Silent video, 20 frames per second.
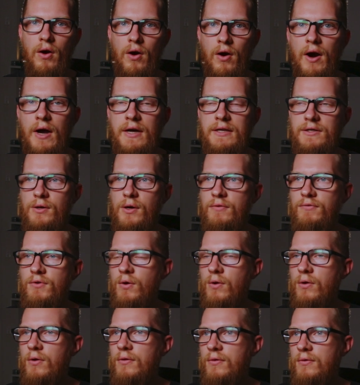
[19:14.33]
Alright, so I've
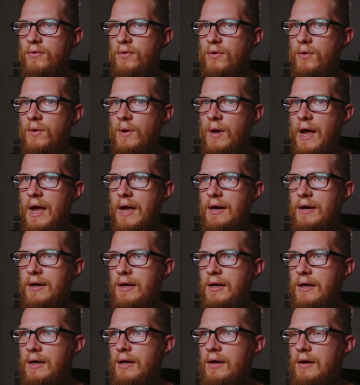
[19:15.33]
gone through, added
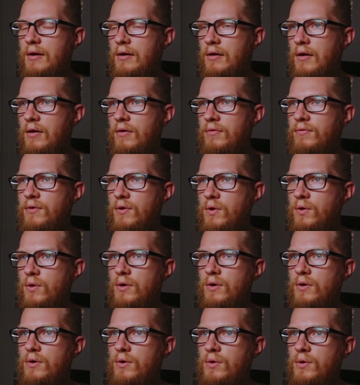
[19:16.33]
in a few
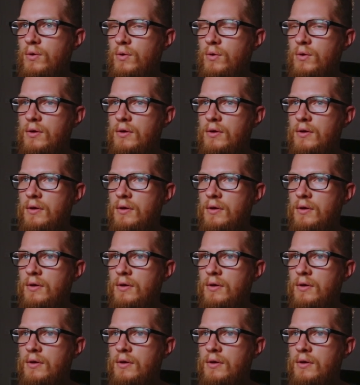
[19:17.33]
little